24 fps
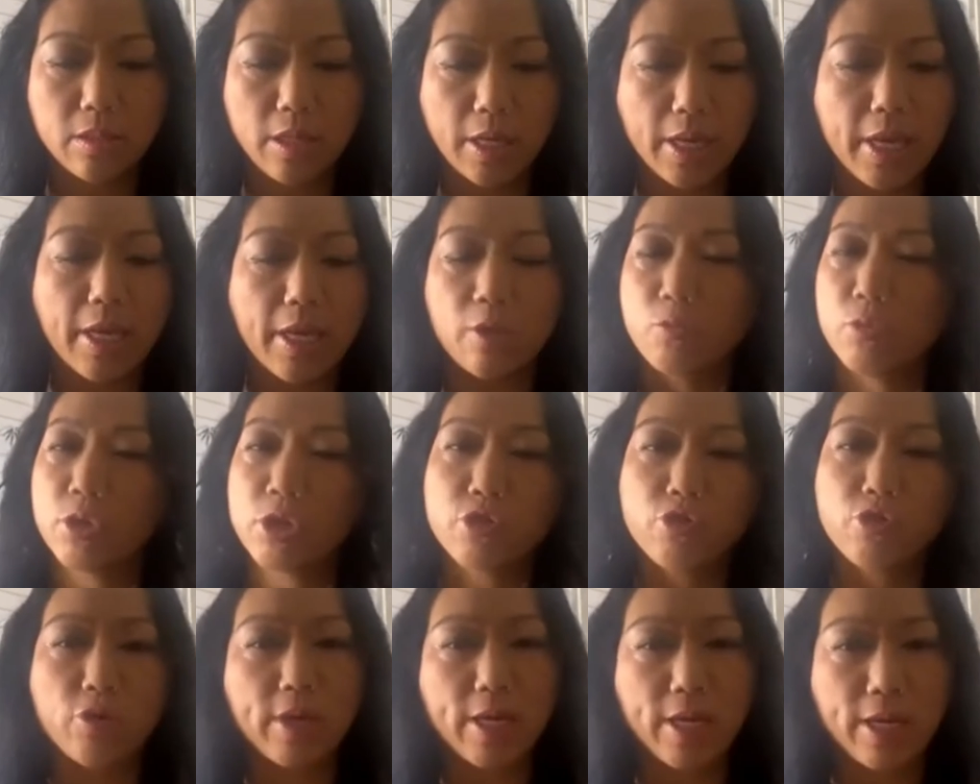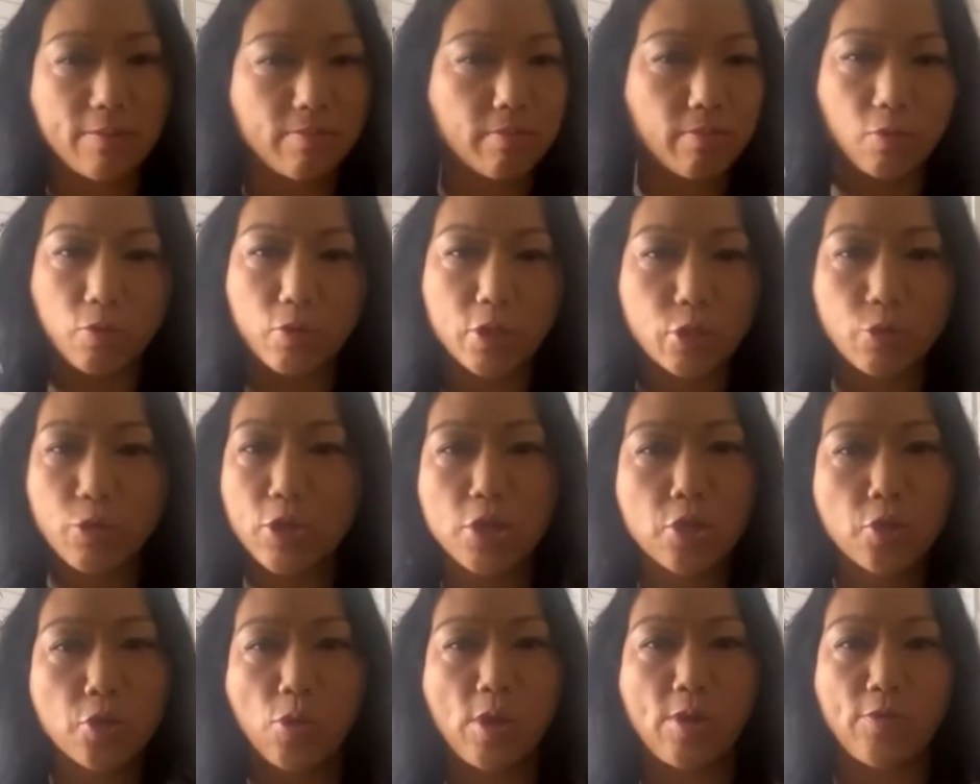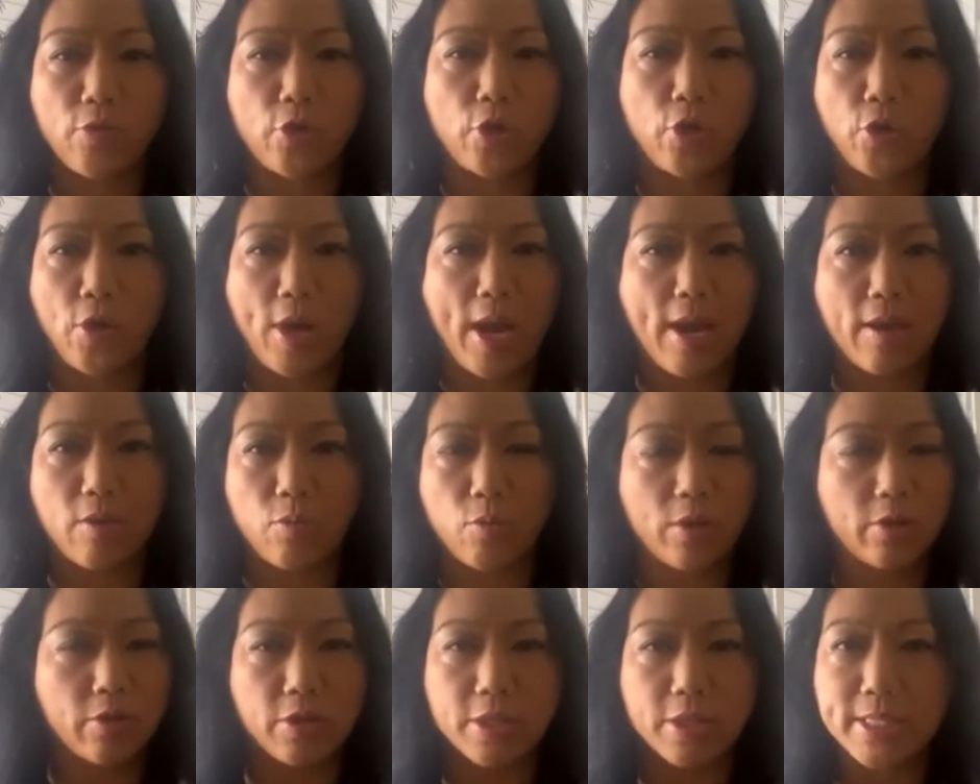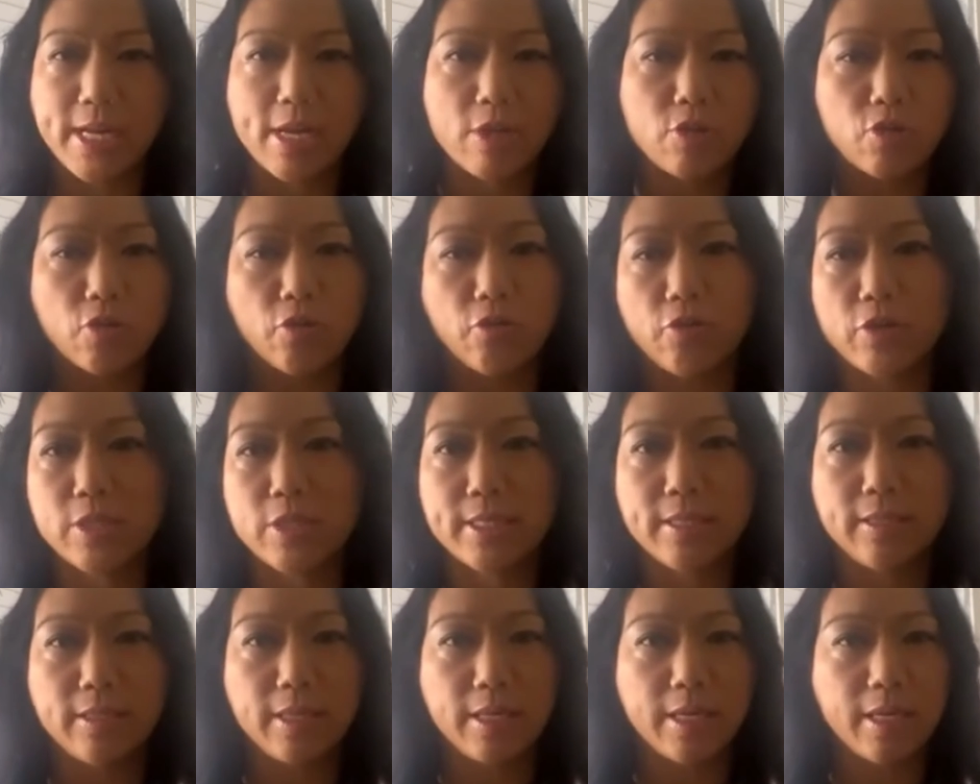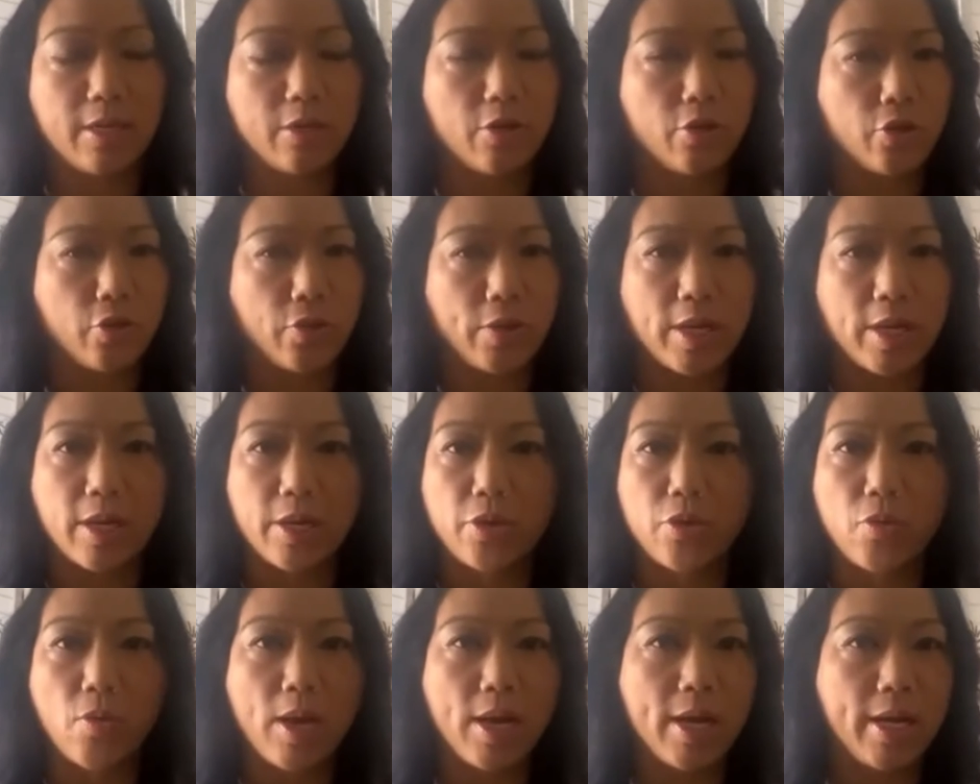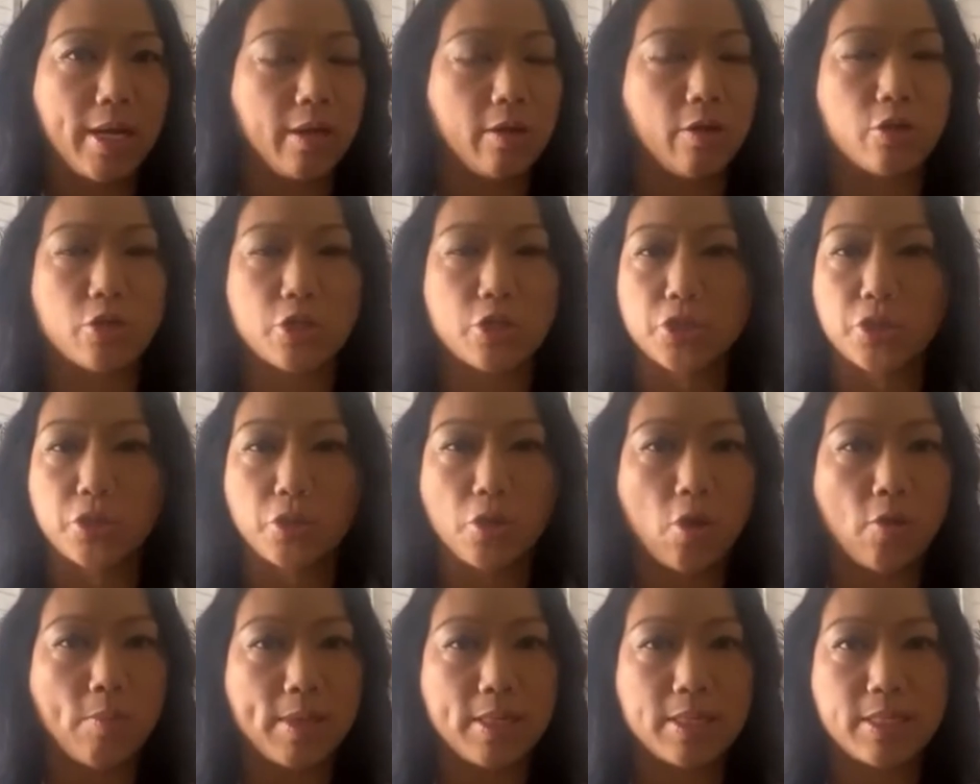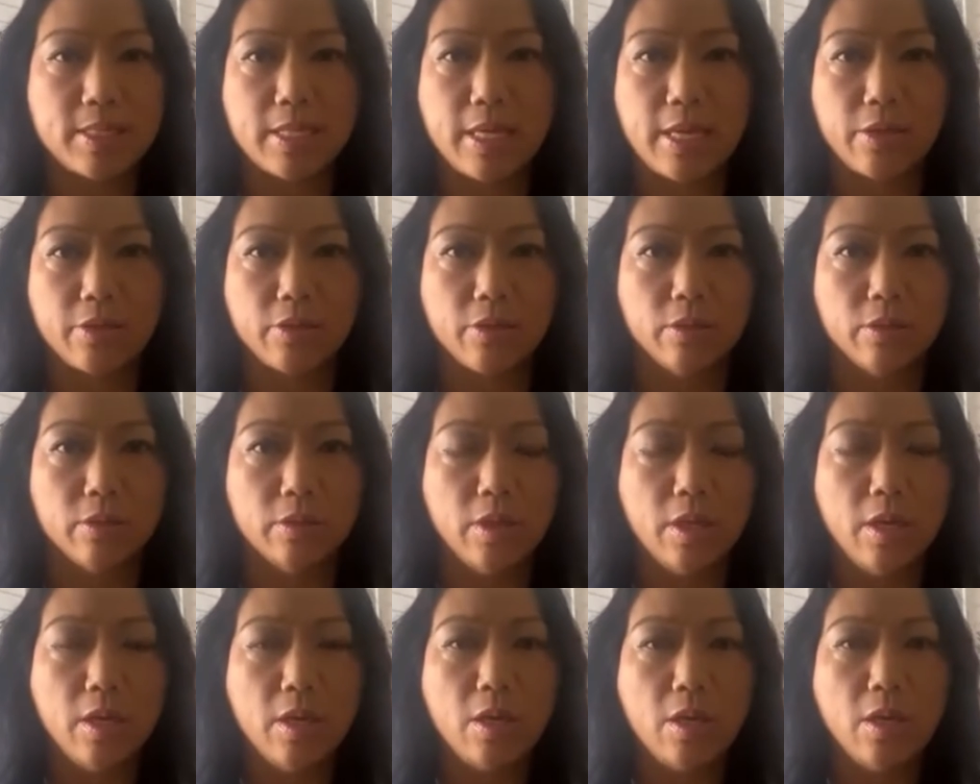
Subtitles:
Again, we treat you wherever you're at, whether it's natural fertility, you're doing IUI, or just a Clomid cycle,